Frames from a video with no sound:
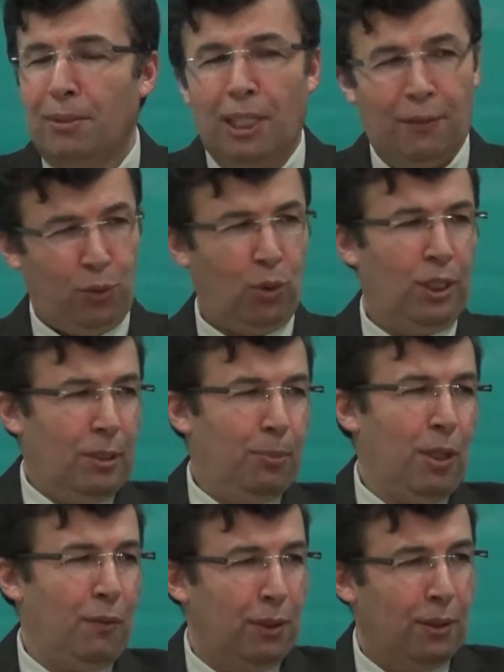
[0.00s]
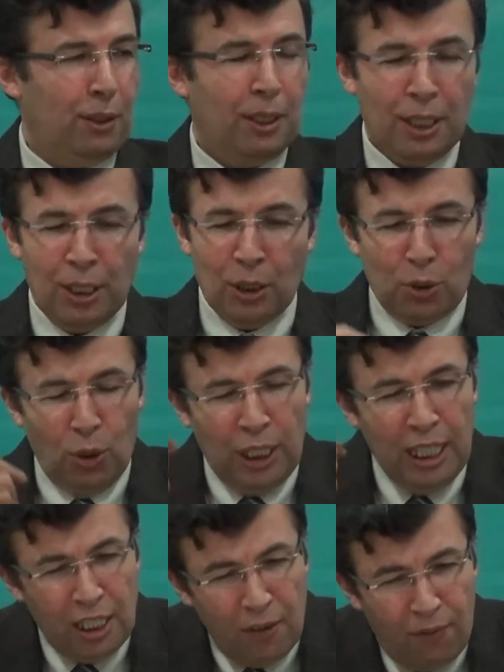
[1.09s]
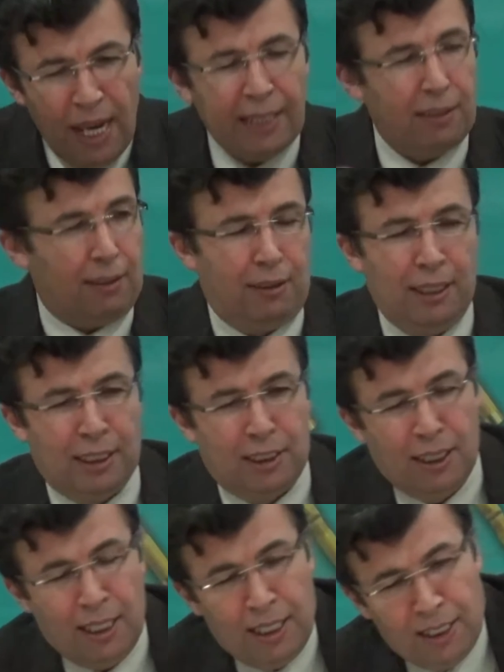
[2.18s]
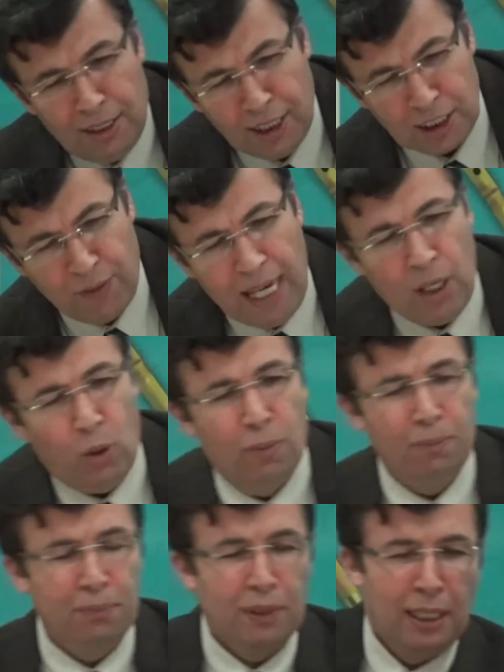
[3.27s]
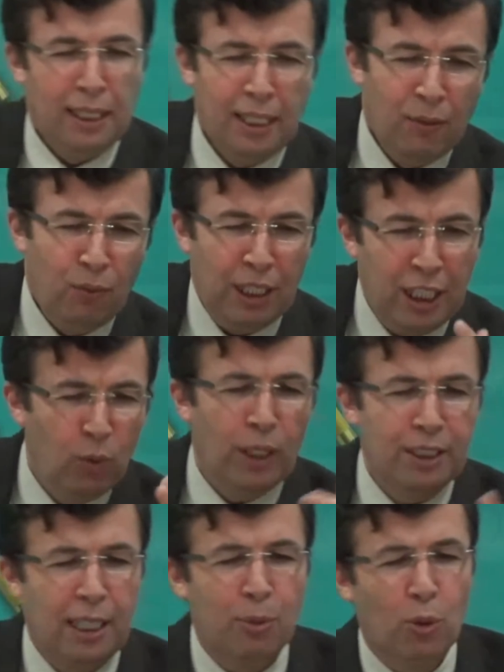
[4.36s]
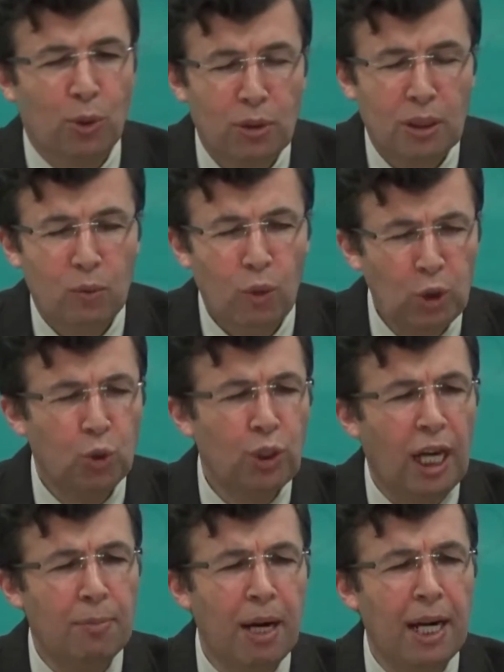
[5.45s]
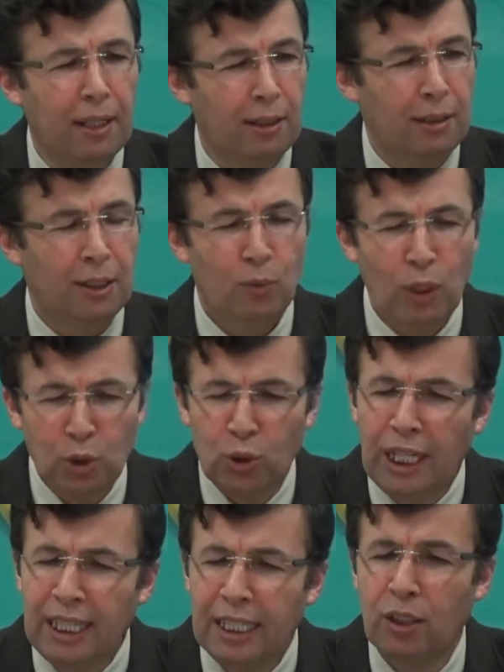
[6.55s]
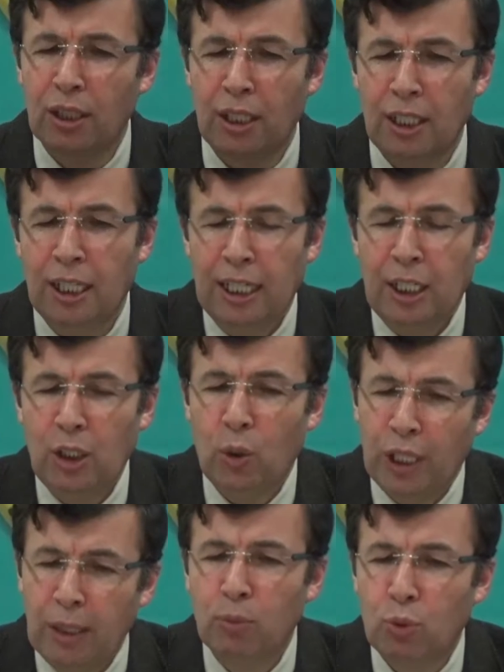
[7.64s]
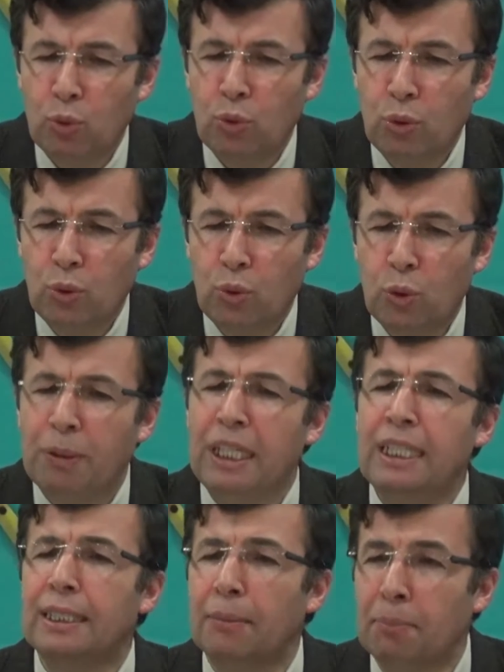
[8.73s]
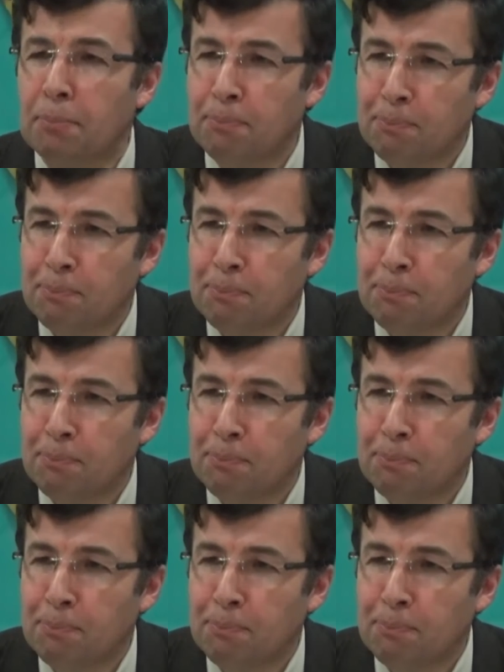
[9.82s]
After all, he's a prophet. So he reflected this fellow when he was abroad. What should I buy? What should I get him to please him?